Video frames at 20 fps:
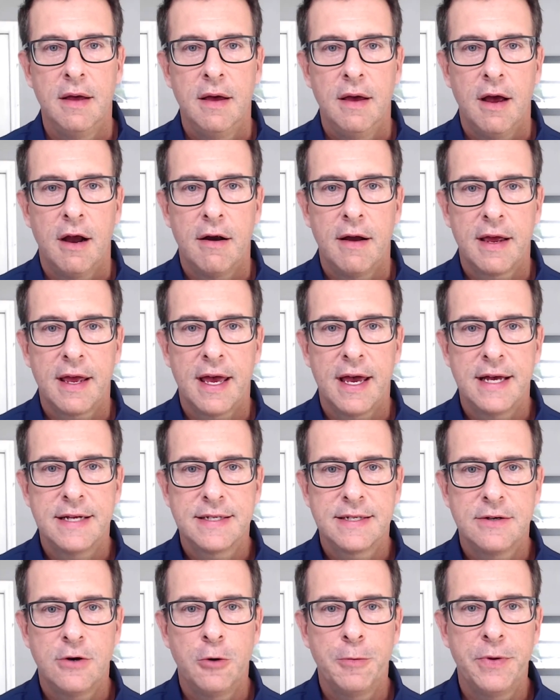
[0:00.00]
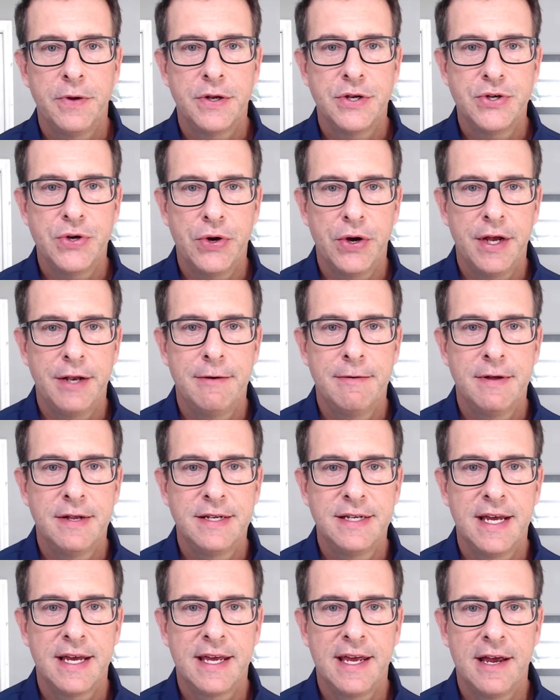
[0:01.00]
All right, guys, hope you enjoyed.
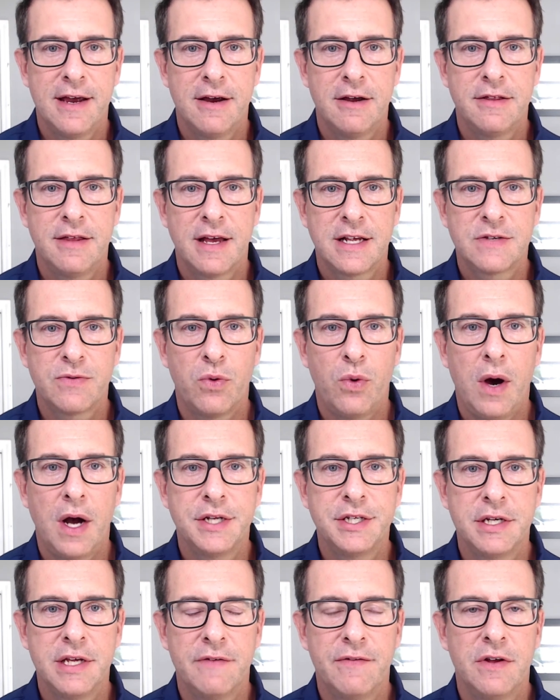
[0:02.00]
Take care. Thanks for watching.